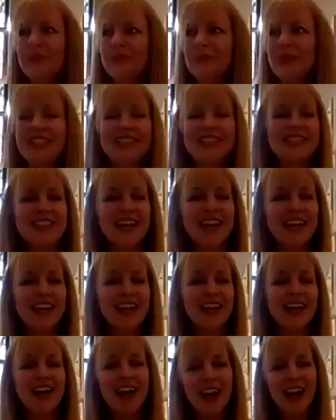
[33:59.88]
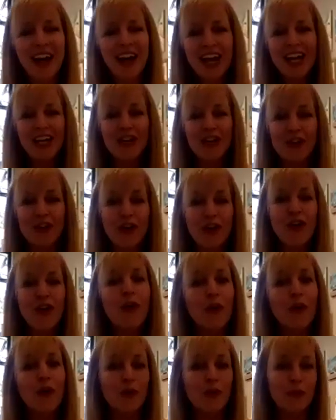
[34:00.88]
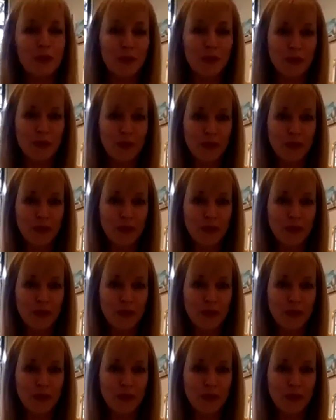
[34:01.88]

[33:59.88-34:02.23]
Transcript: But he's like, I know